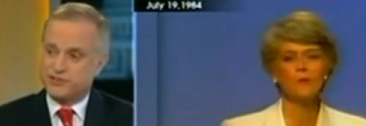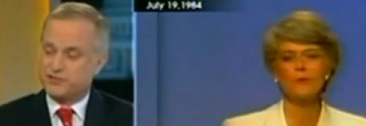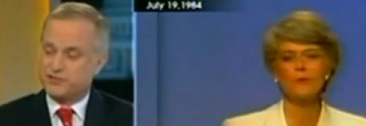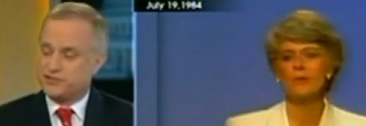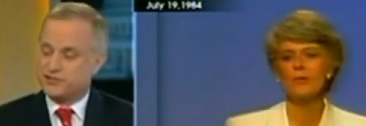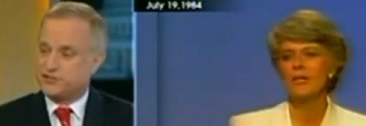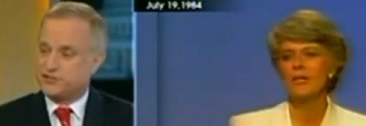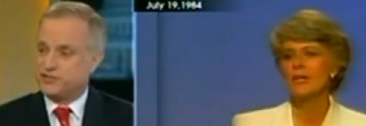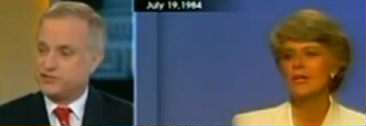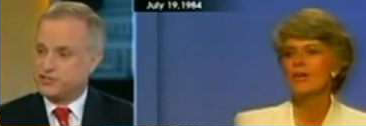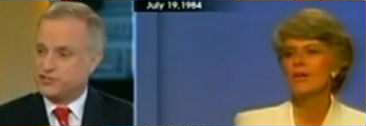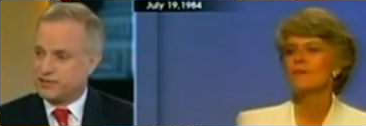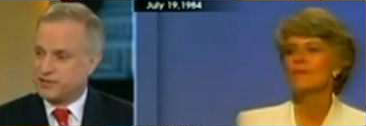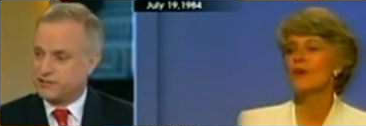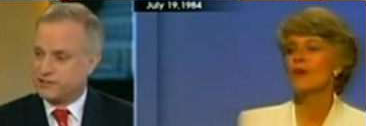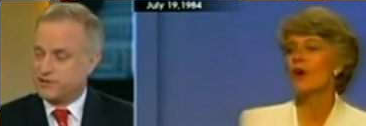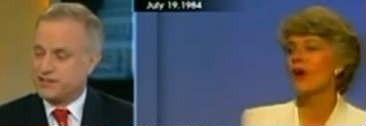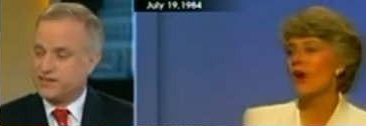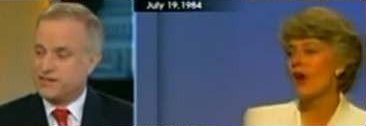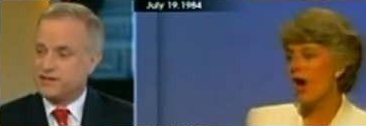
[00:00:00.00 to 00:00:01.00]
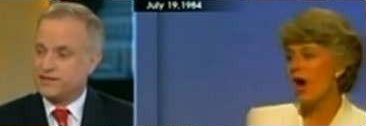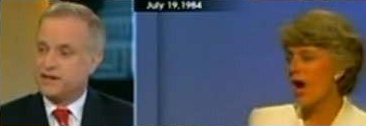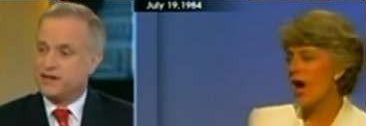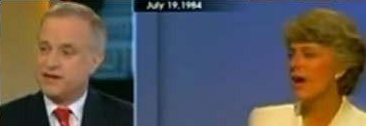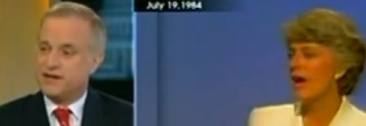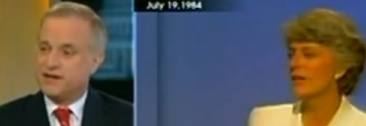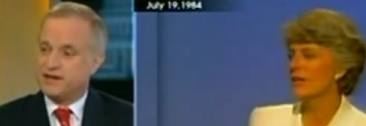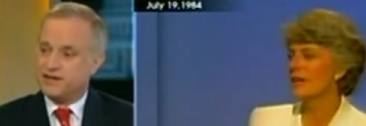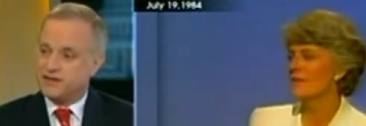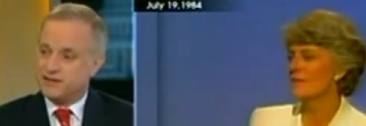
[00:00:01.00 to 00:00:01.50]
Speaker 1: just Gerry
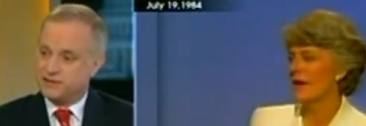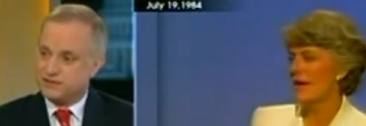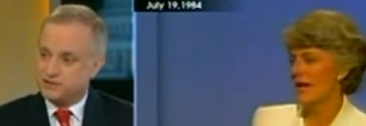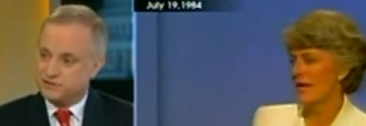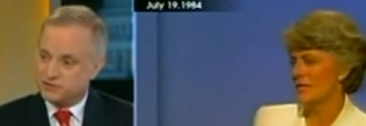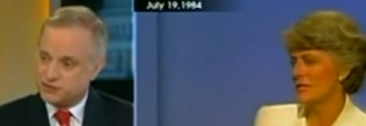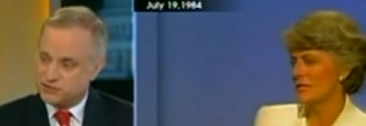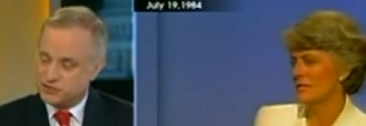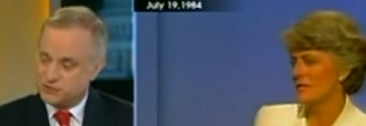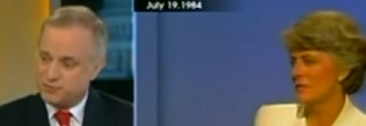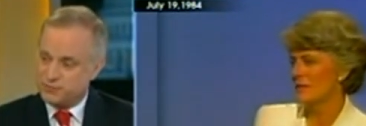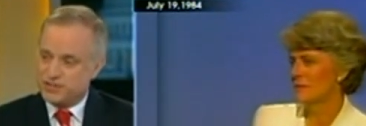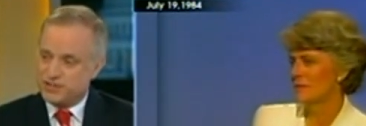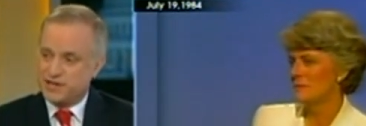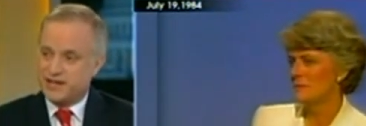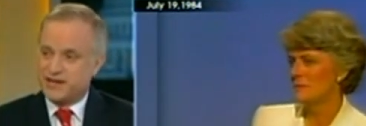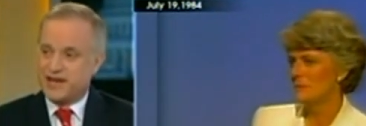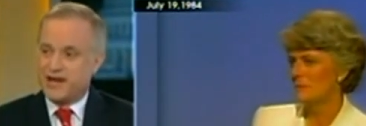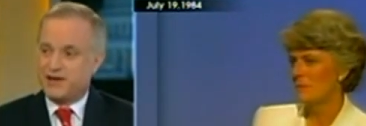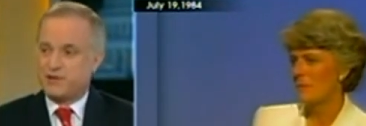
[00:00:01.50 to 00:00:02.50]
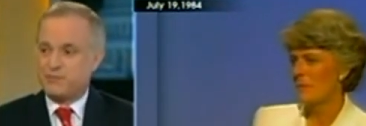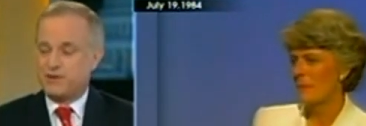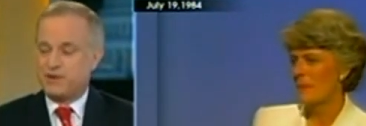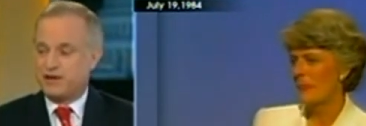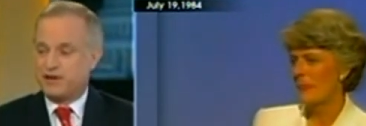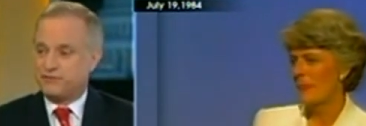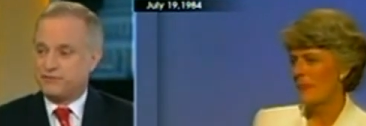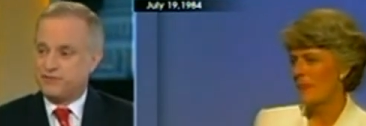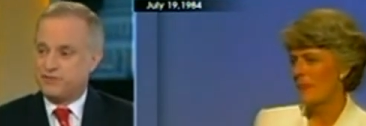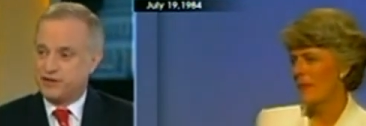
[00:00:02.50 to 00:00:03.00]
speaking out about
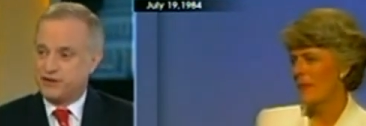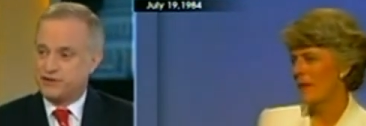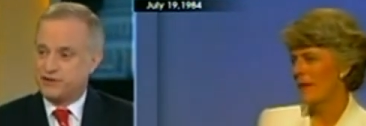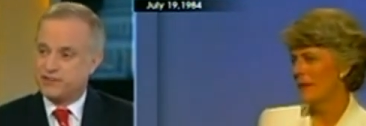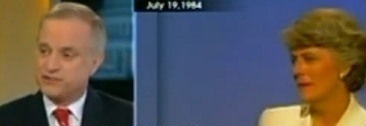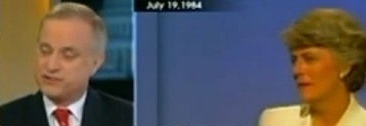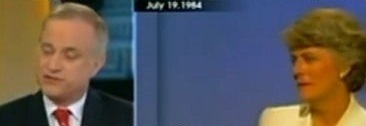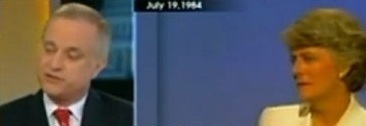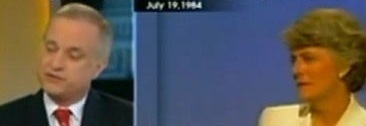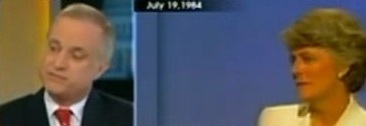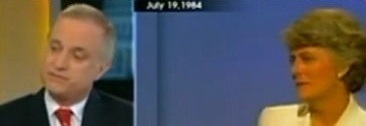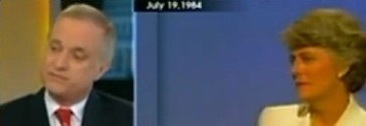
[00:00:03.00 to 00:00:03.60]
fairness,